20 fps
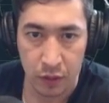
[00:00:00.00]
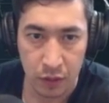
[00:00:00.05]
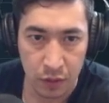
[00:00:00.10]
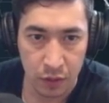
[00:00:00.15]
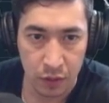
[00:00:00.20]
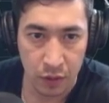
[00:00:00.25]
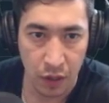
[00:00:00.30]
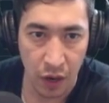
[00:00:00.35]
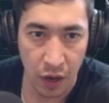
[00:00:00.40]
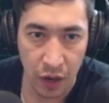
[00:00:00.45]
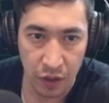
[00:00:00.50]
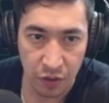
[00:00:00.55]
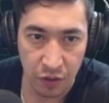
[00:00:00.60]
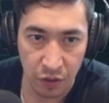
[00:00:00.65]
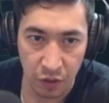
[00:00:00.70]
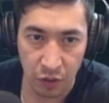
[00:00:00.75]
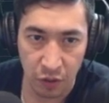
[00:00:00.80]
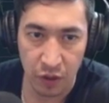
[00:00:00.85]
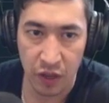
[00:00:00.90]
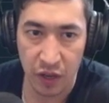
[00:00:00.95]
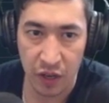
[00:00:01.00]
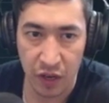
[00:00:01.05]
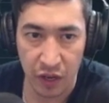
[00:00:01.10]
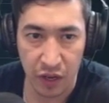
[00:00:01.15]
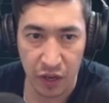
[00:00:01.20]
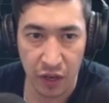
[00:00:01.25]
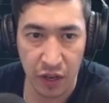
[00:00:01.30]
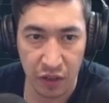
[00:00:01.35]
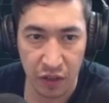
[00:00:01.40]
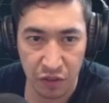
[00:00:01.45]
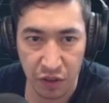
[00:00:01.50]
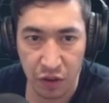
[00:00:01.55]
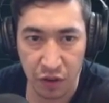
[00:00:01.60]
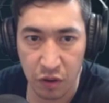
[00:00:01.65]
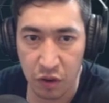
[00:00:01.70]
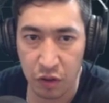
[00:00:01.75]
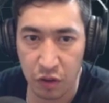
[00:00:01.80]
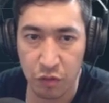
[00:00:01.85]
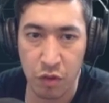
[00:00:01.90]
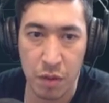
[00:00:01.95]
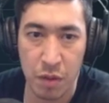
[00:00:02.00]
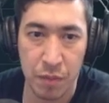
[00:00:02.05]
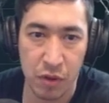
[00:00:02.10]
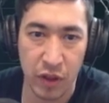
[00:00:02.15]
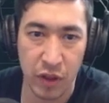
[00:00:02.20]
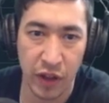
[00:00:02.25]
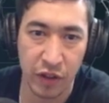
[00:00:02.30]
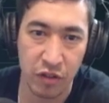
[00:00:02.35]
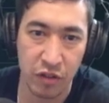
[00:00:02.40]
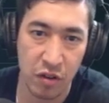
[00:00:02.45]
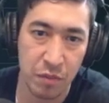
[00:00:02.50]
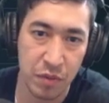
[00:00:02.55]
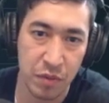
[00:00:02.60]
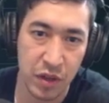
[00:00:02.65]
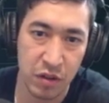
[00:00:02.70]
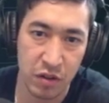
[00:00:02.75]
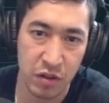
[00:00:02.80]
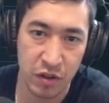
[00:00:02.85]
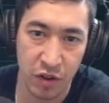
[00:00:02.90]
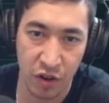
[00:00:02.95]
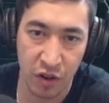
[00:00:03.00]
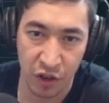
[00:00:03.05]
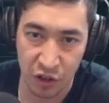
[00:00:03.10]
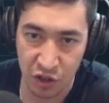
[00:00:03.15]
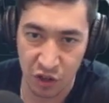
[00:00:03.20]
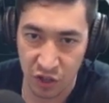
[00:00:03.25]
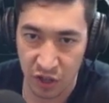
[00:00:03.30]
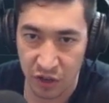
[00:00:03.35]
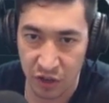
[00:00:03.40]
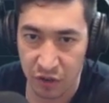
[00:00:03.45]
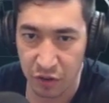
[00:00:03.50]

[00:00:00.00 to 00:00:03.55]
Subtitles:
Alright, so is it called Ripple, XRP, or dog shit?